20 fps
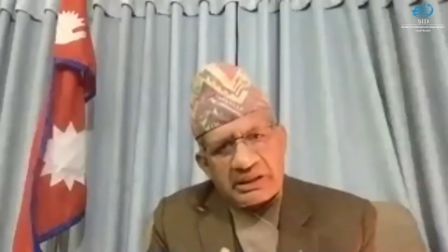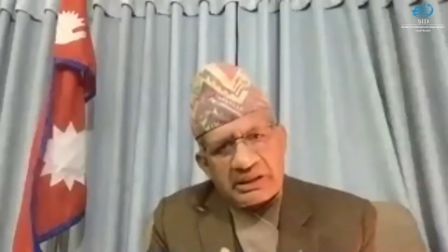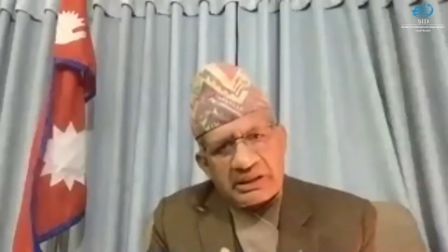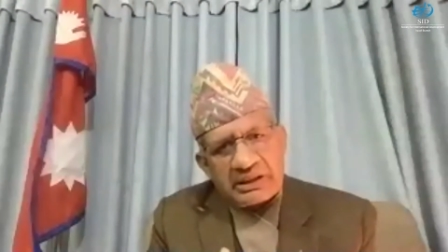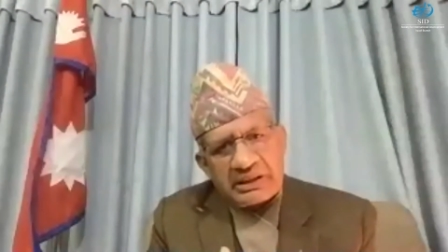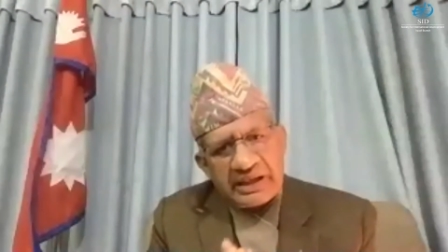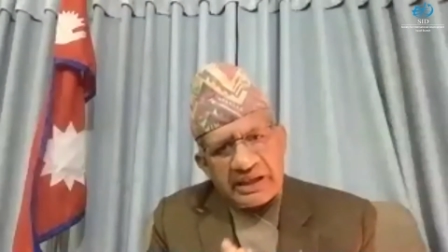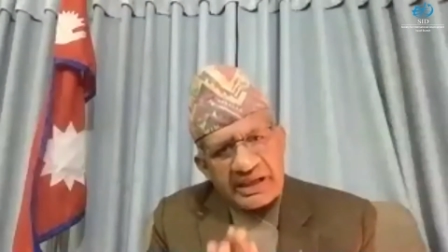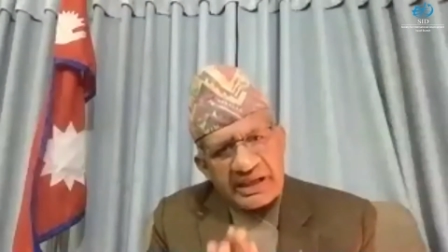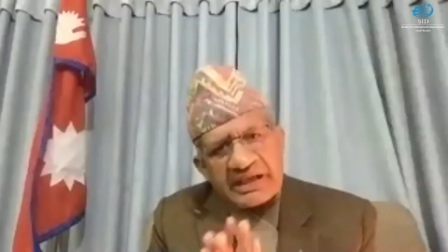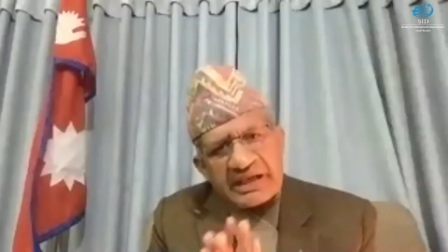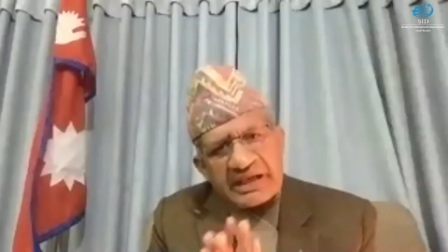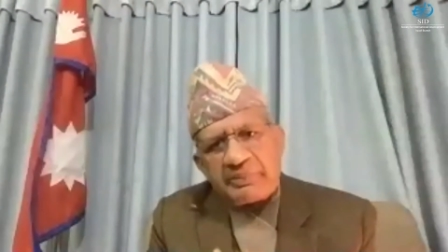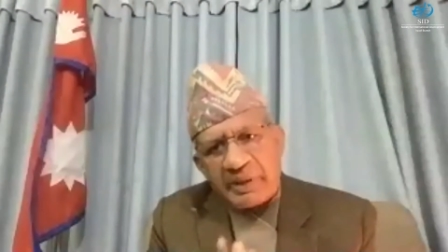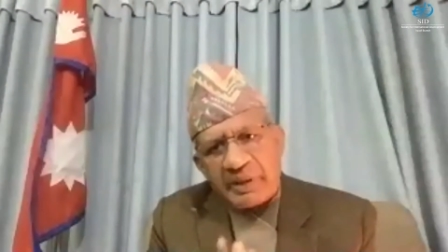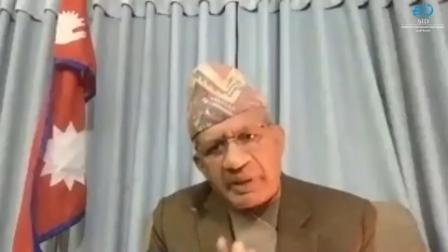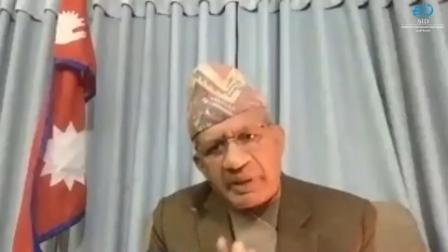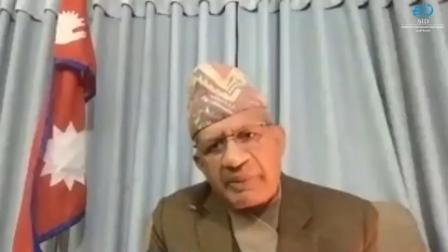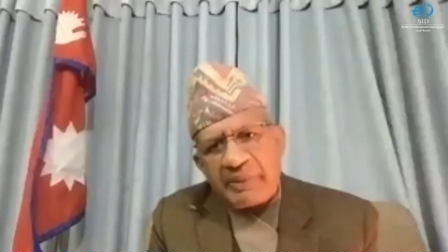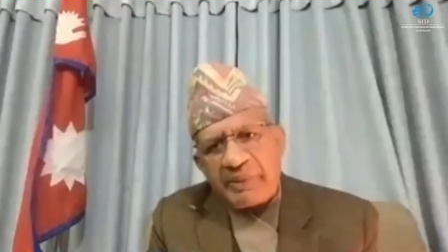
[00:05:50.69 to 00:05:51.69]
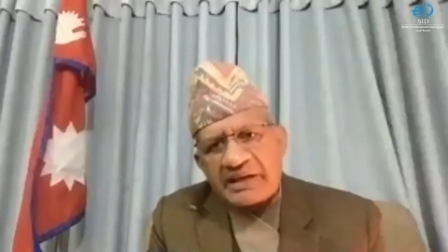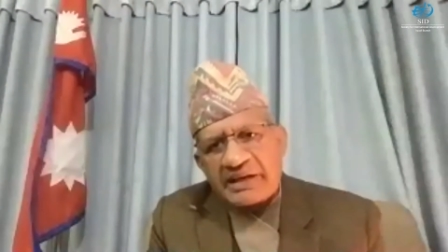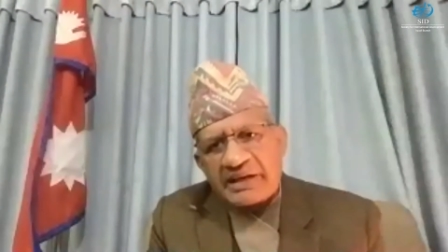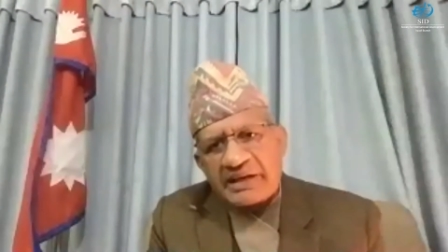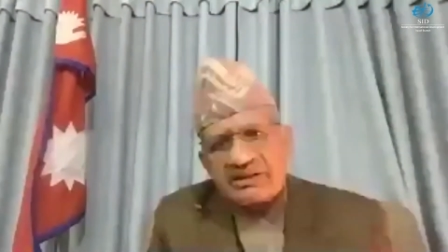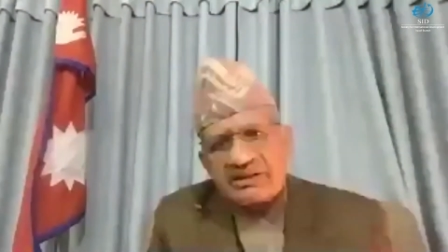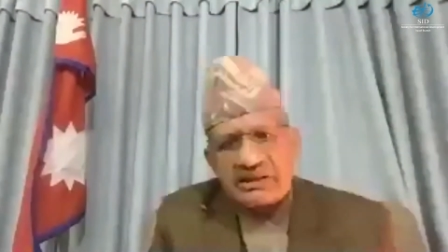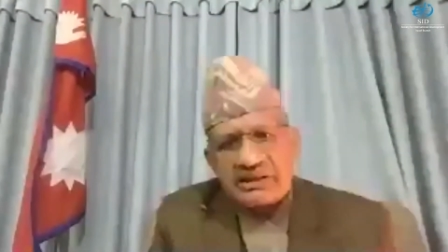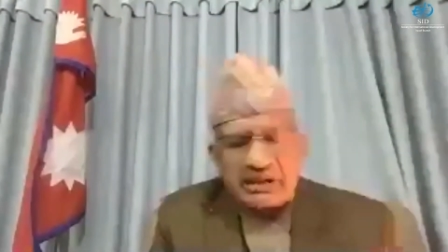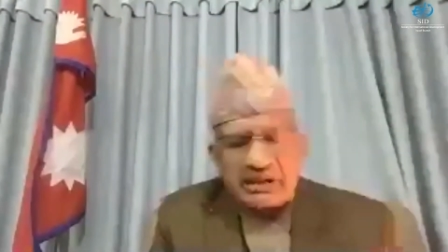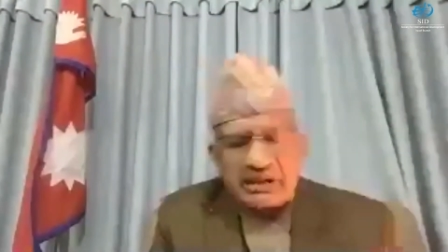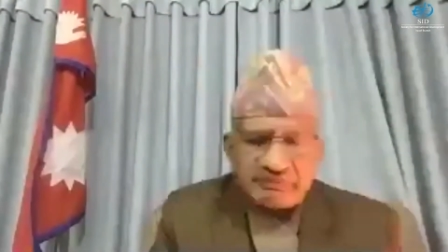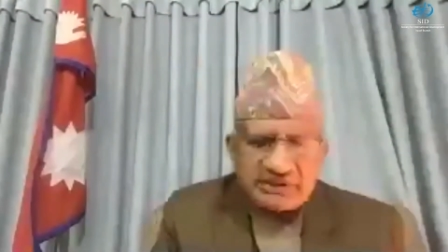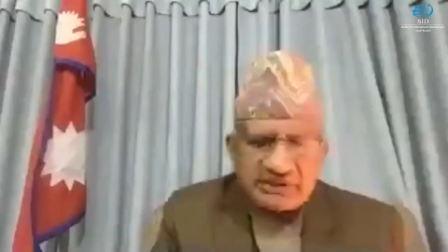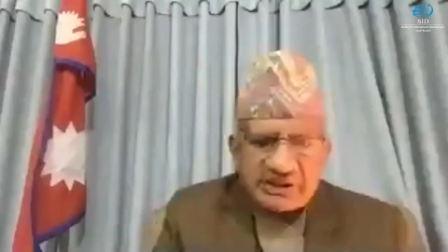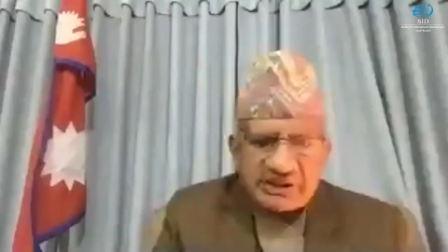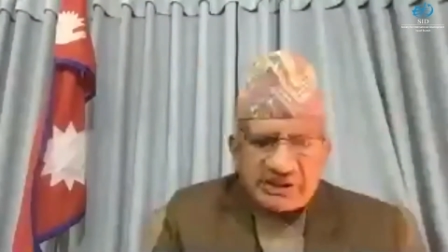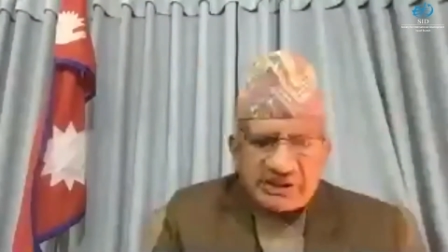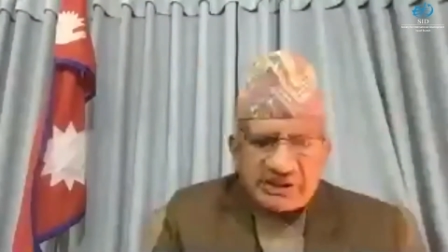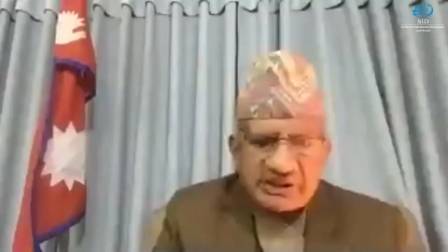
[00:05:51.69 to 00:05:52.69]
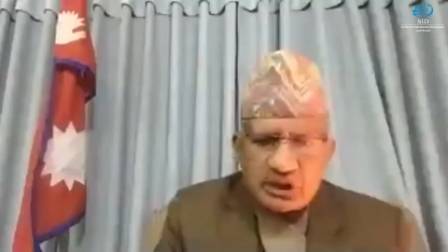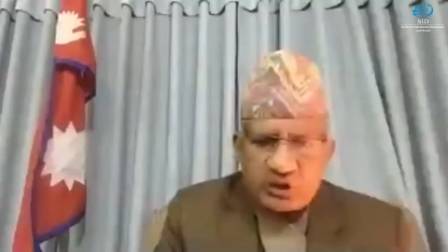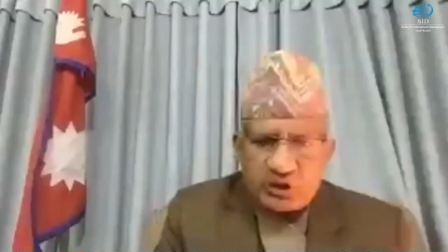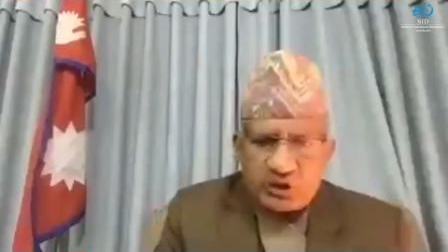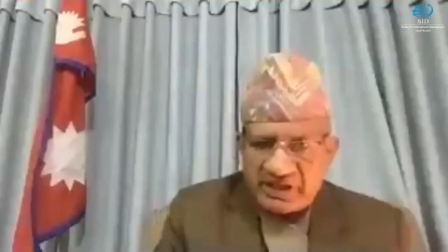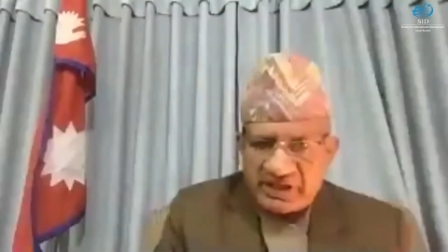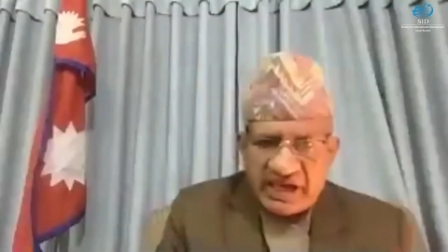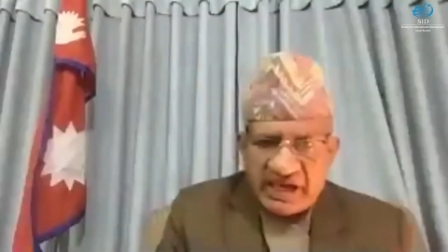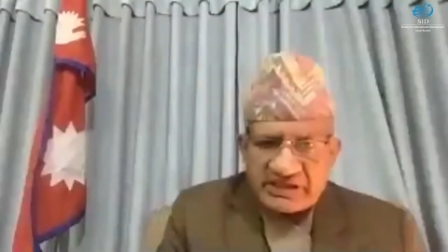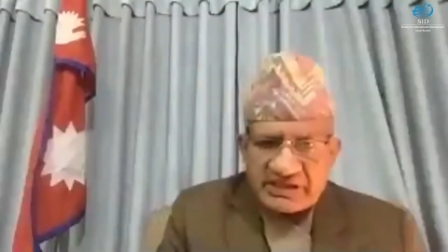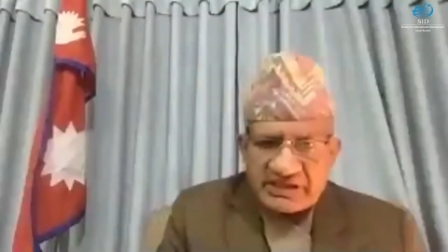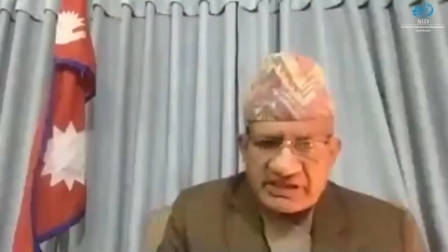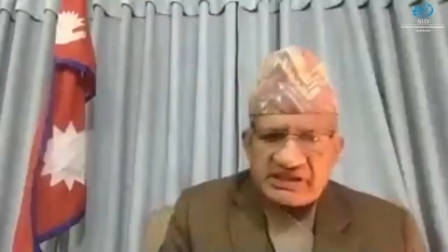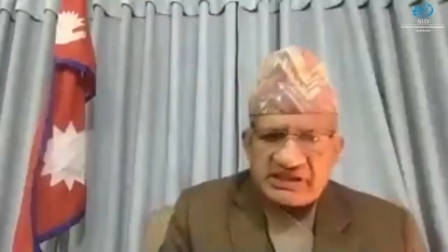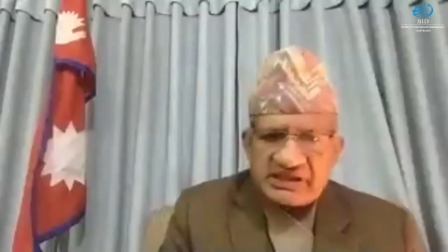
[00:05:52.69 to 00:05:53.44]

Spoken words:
negative impact of the COVID-19.